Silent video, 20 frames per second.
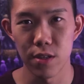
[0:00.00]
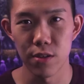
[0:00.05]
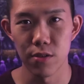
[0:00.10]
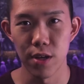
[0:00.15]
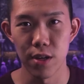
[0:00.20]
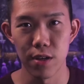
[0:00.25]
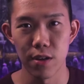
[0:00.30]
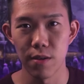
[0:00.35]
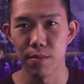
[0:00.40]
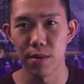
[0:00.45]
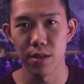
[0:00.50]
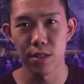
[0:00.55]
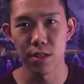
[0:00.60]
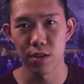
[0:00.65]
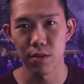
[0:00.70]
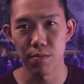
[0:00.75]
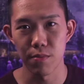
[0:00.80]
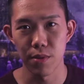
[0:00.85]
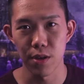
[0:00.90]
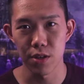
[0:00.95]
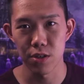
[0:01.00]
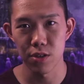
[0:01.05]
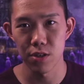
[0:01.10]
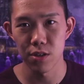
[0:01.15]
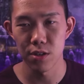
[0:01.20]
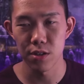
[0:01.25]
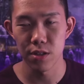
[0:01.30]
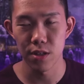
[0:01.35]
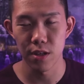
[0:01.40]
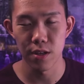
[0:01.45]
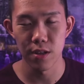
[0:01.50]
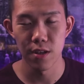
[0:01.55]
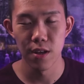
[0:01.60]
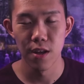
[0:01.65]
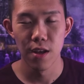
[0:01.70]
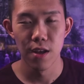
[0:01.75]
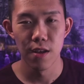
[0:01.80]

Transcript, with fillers: You end up missing your pictures and